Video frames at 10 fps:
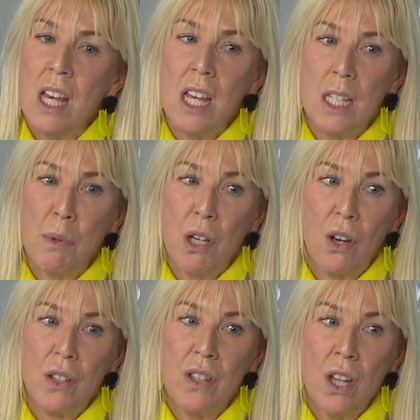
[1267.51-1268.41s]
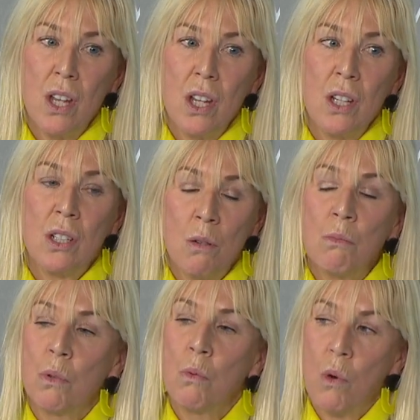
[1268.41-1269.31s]
is because,
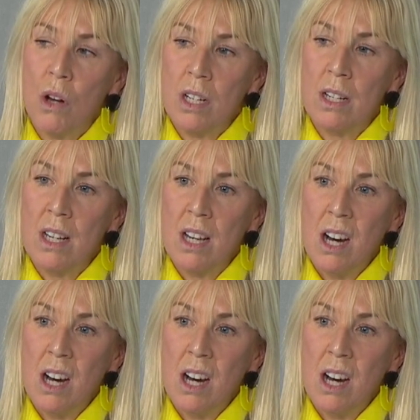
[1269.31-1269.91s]
number one,